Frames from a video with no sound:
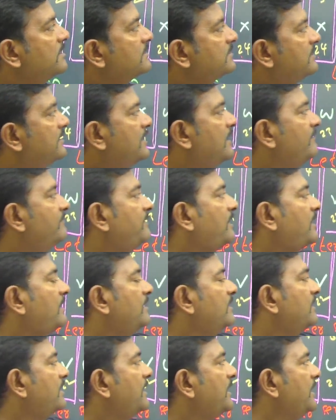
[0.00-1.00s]
Then
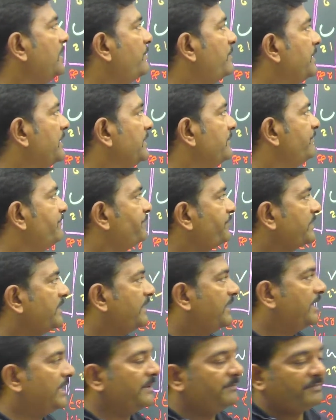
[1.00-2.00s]
after KP.
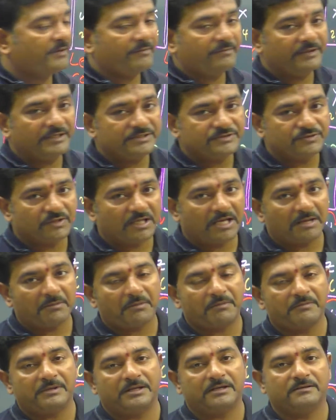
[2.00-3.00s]
KP means you can
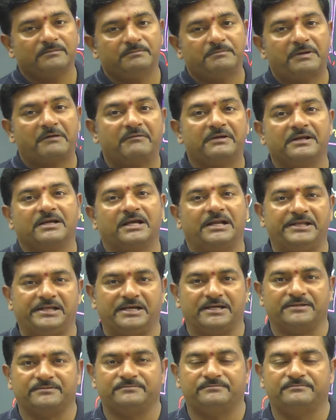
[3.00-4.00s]
remember Pawan
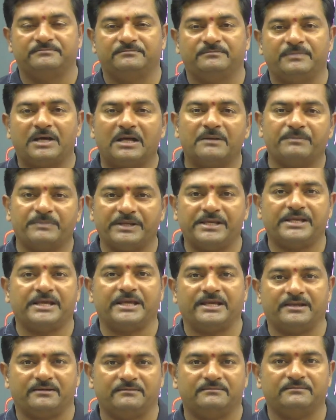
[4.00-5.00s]
Kalyan or
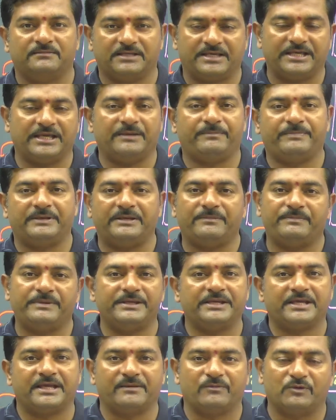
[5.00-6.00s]
PK. KP,
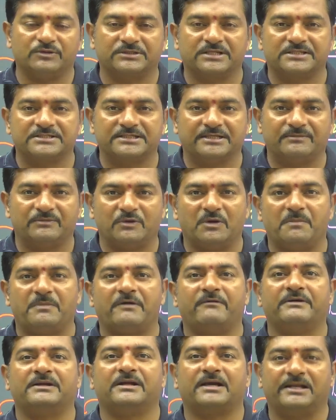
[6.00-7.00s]
PK, both are same, no?
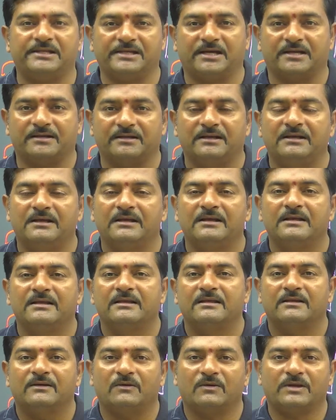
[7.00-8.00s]
Pawan Kalyan.
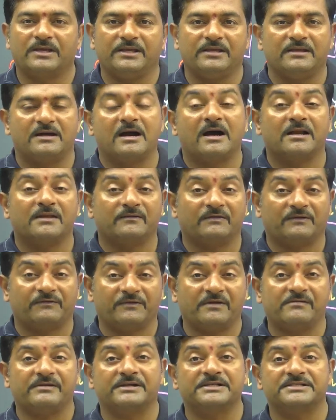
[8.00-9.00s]
Okay, or your
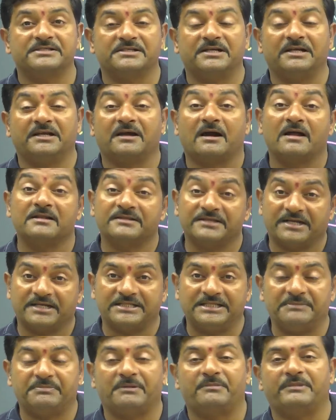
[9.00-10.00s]
favorite serial
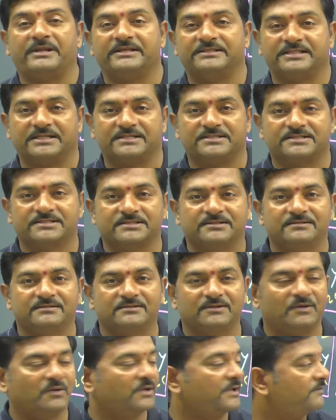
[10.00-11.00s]
Kartika Deepam, like that.
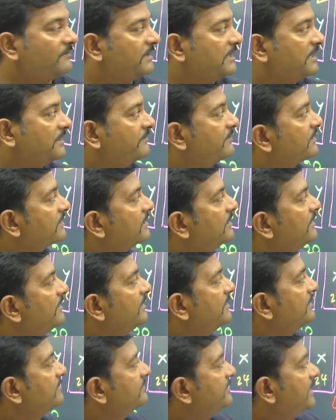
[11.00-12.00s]
Okay, whatever.
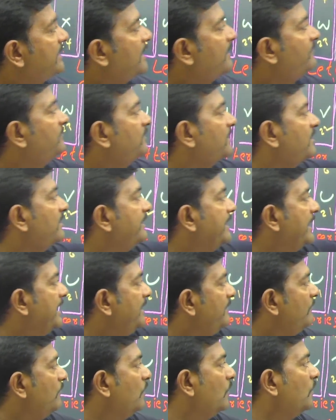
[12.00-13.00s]
Then after
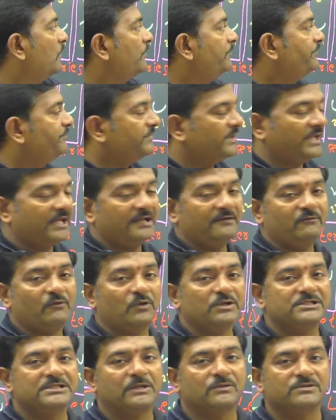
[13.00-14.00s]
LO.
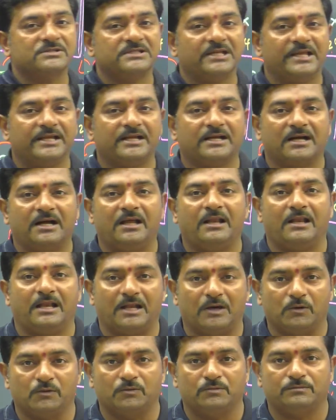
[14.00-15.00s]
LO sounds like
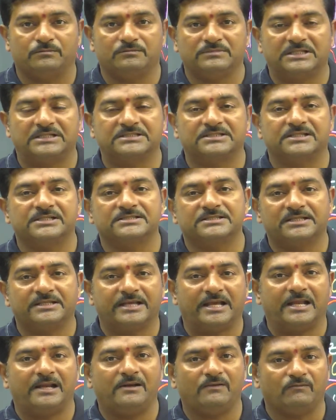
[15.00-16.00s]
love. That is the reason
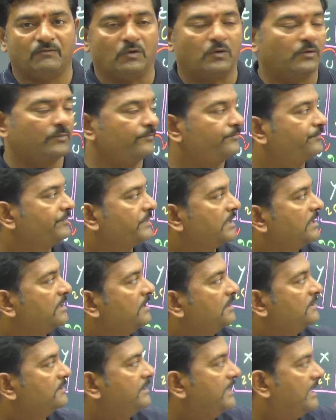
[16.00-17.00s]
LO.
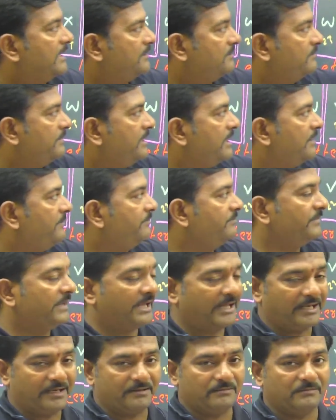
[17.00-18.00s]
Then
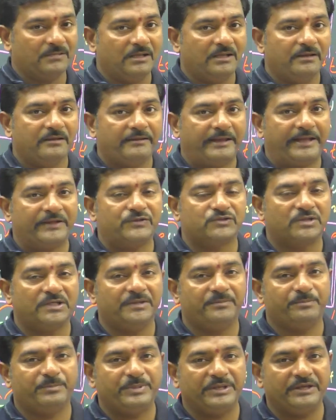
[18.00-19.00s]
MN.
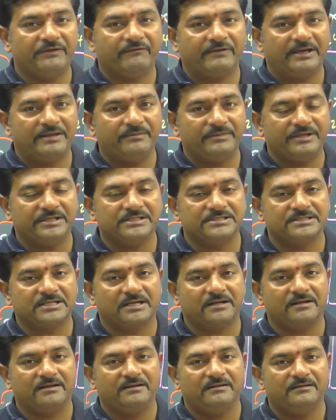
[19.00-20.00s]
Actually BY means
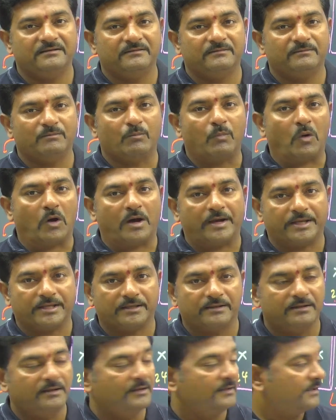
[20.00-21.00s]

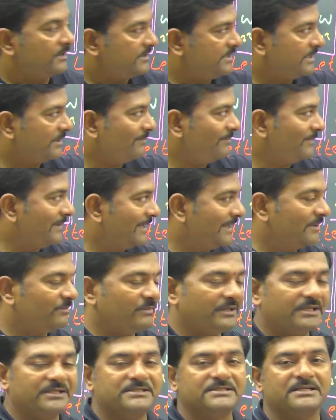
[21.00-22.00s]
boy. MN
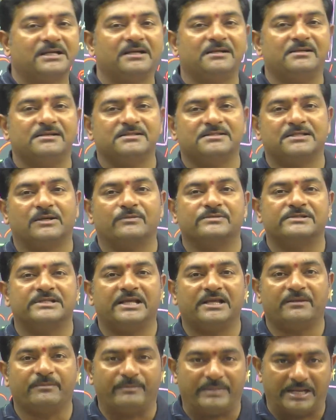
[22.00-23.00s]
means sounds
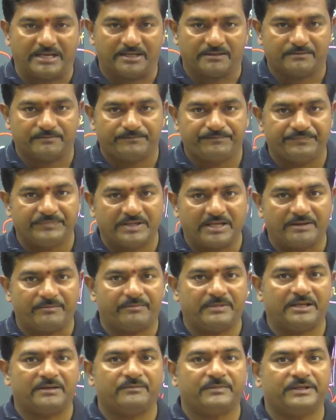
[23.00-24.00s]
like men.
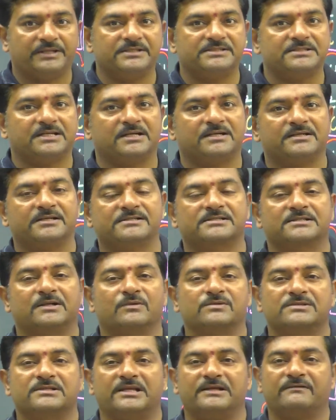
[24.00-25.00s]
MN means it
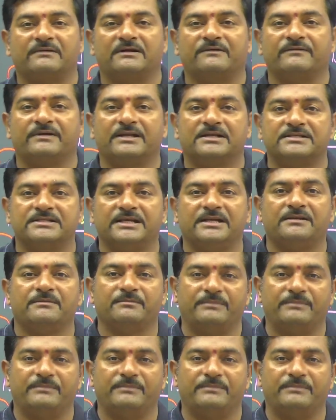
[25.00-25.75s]
sounds like what we can take?